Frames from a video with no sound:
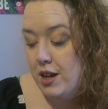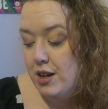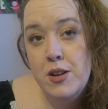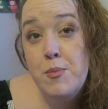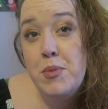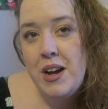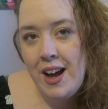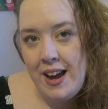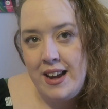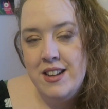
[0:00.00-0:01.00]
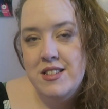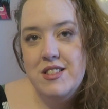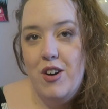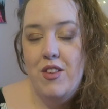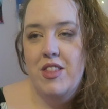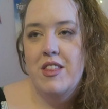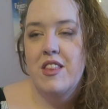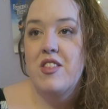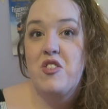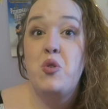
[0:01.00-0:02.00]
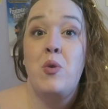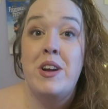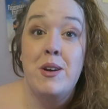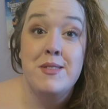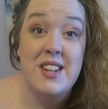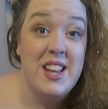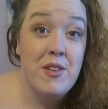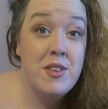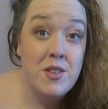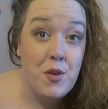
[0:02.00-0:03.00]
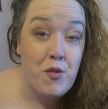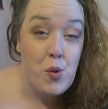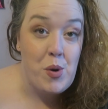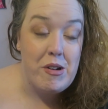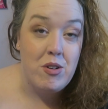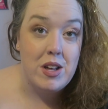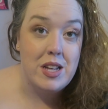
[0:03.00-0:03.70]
Number 8 on the trios list, if you will,